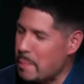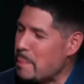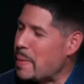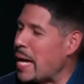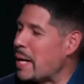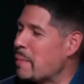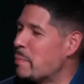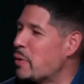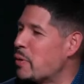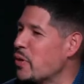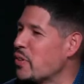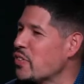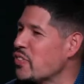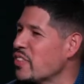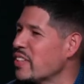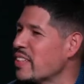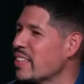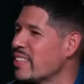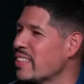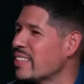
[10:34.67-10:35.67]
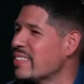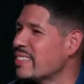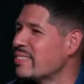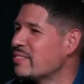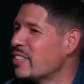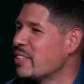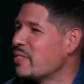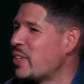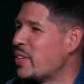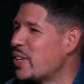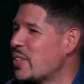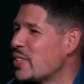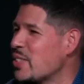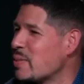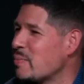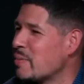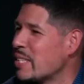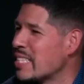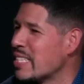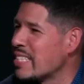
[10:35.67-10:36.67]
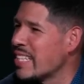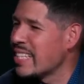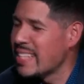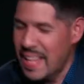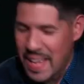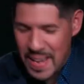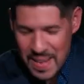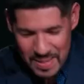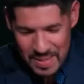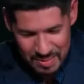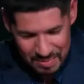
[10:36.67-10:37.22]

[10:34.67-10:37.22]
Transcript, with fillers: a bad person. You ever heard somebody say that?